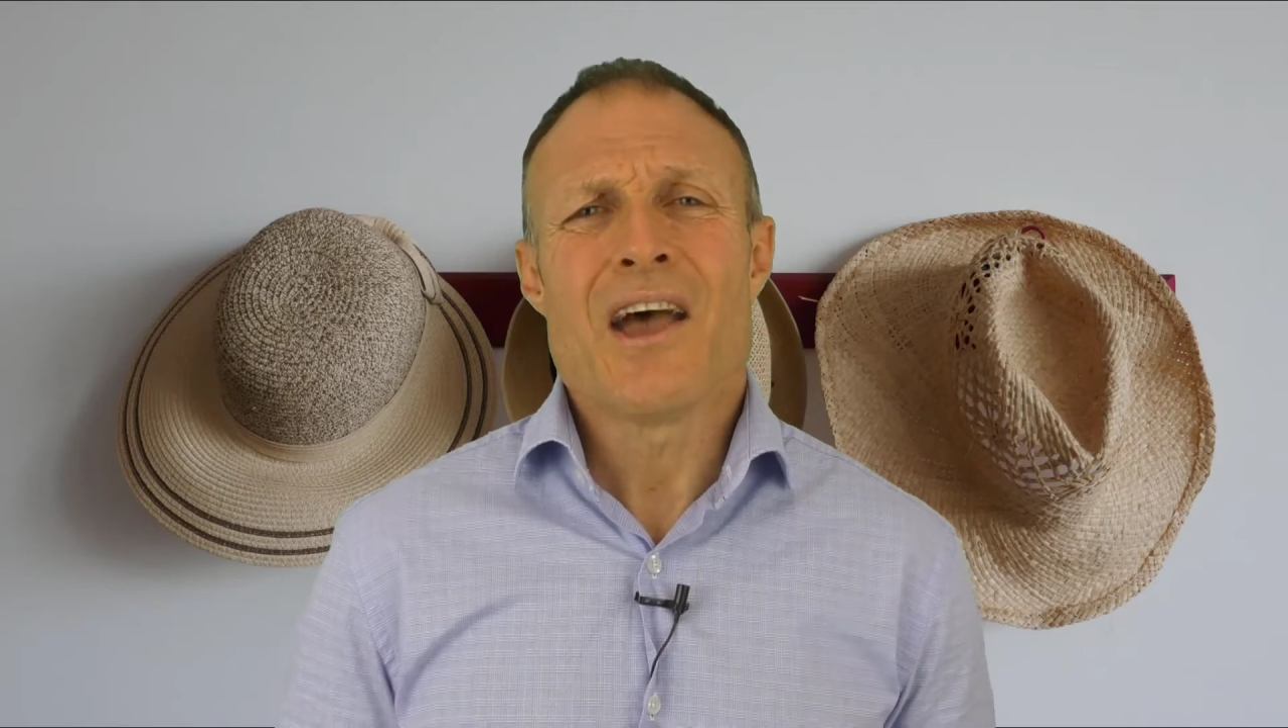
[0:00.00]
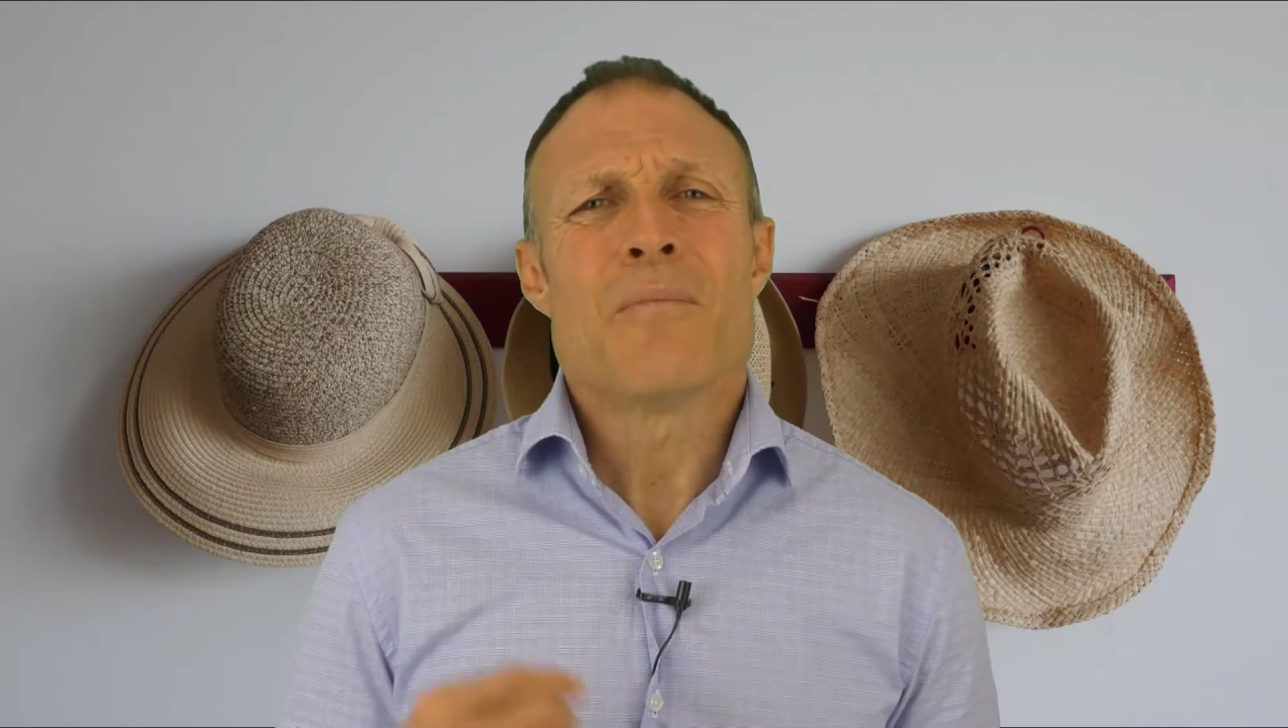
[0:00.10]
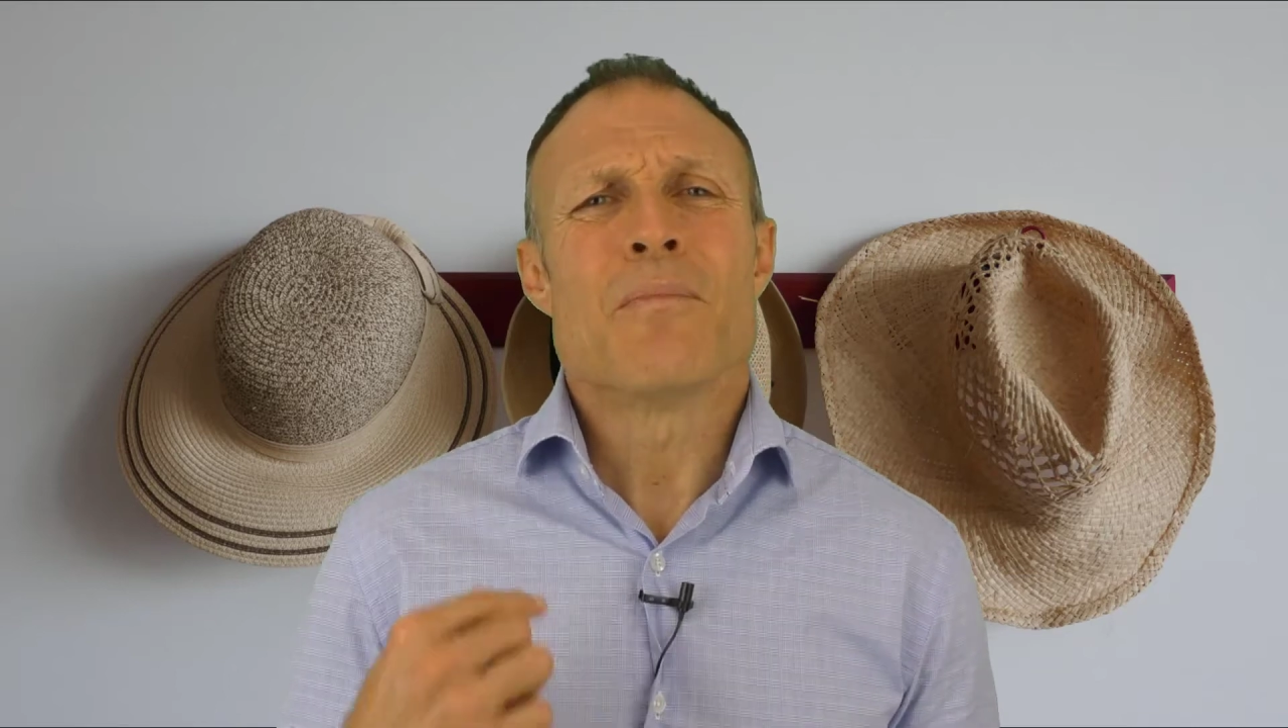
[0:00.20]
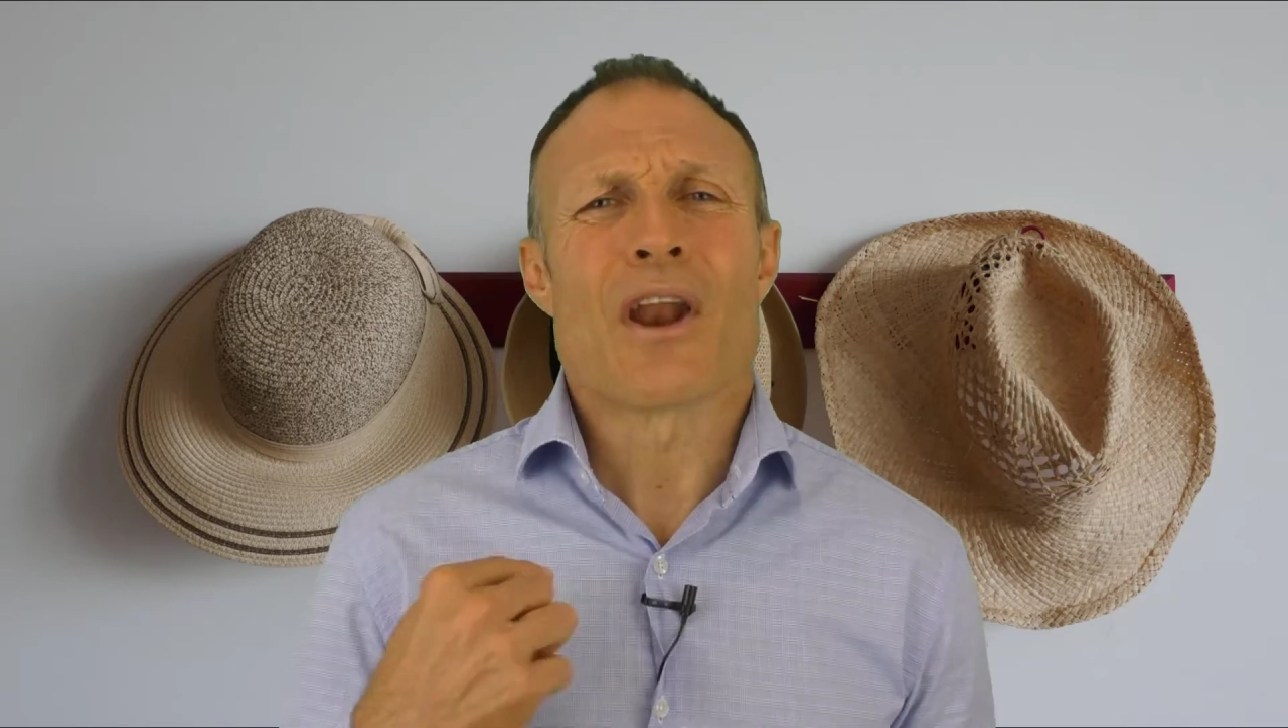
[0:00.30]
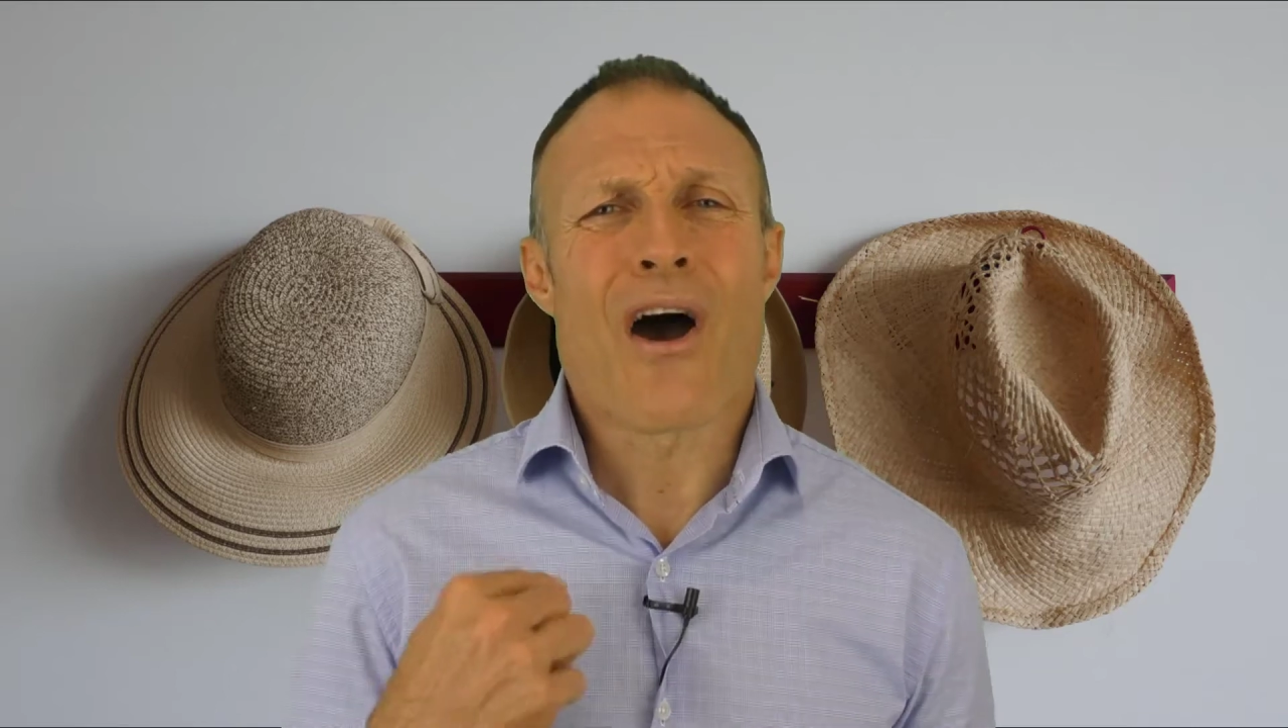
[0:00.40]

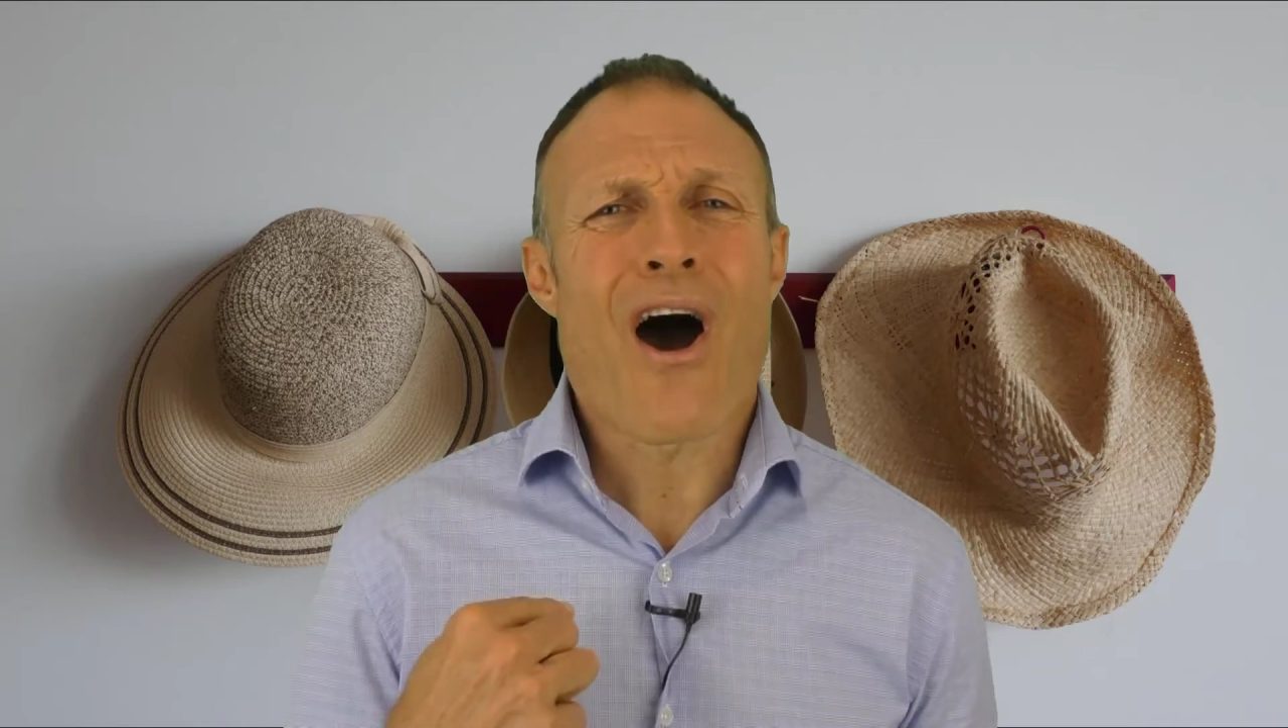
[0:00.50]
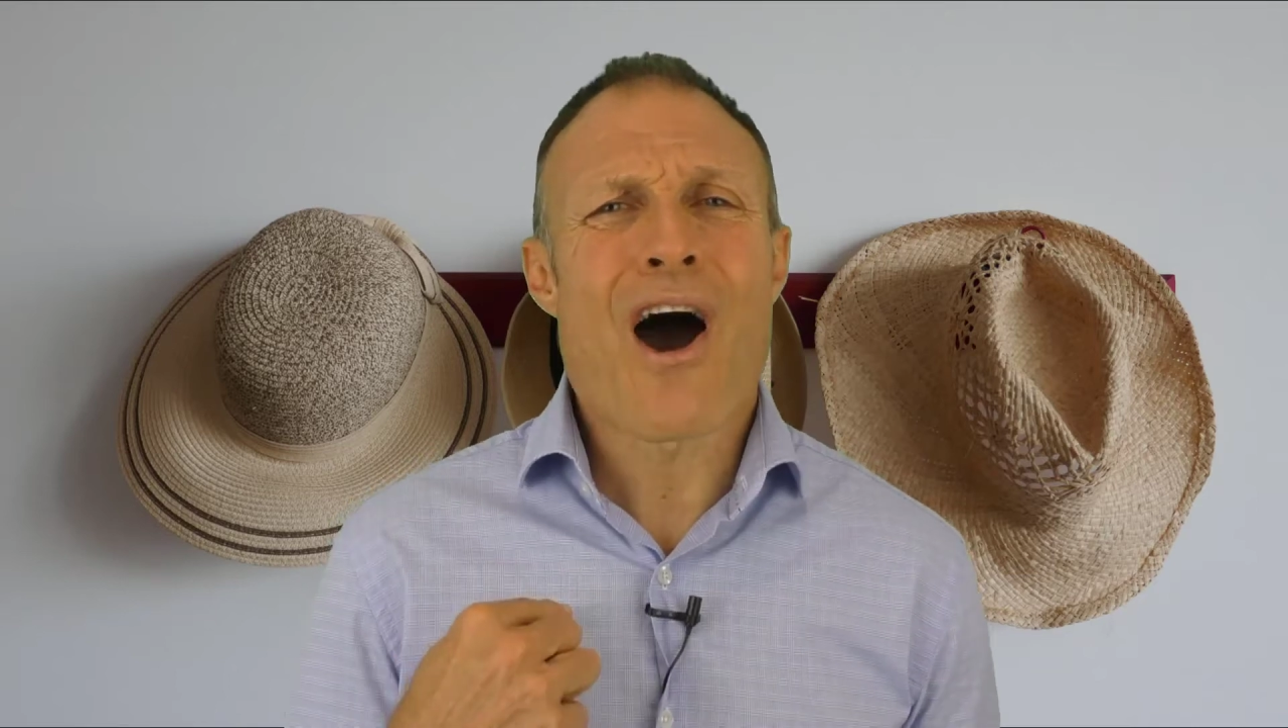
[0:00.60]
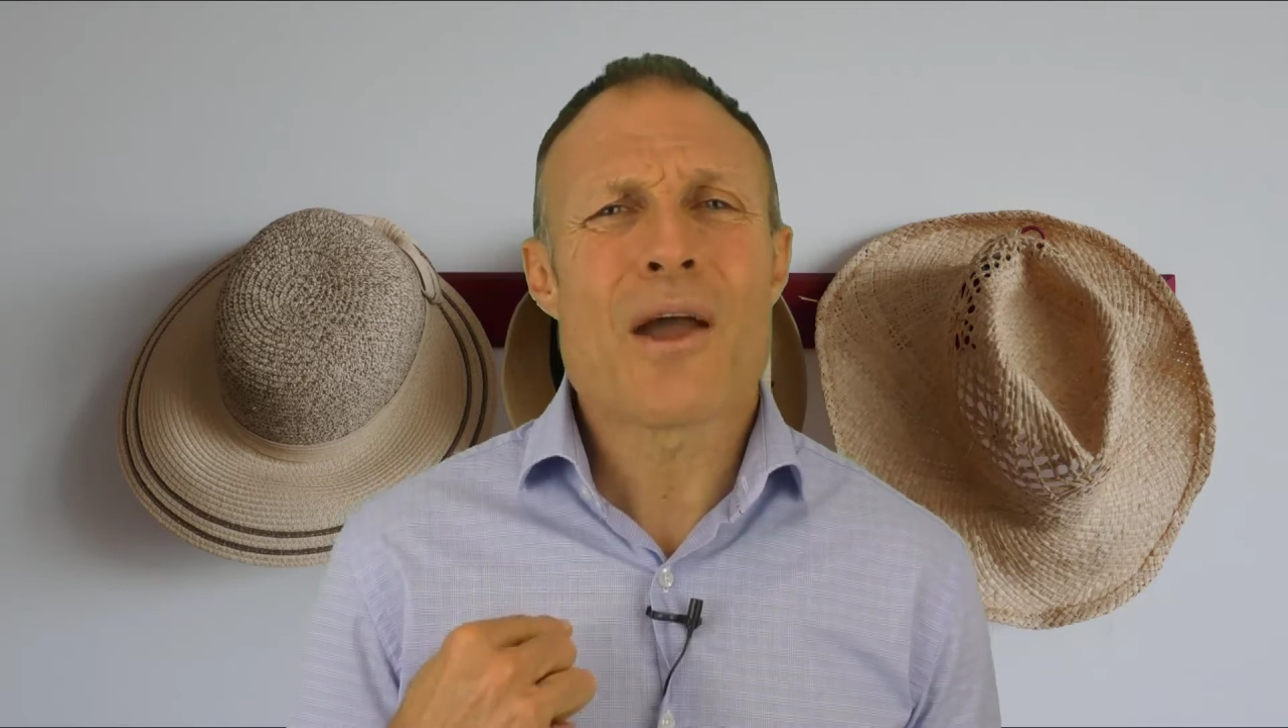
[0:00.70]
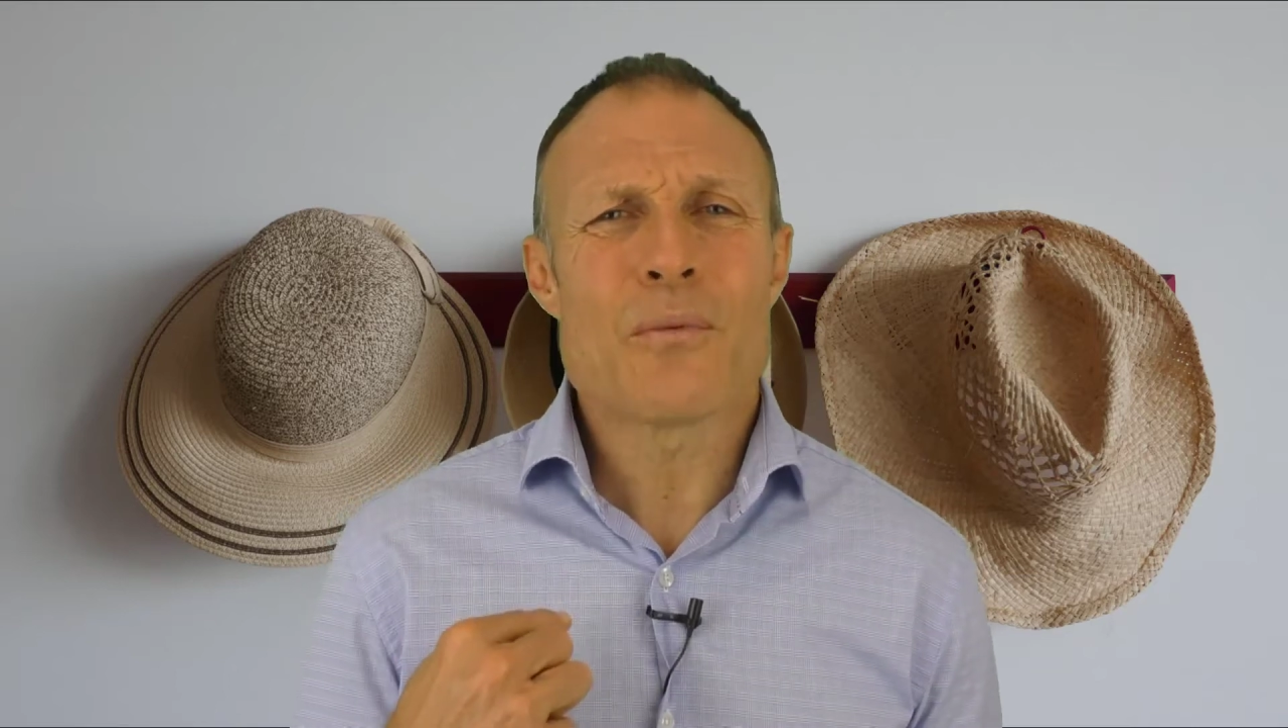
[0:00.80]
but I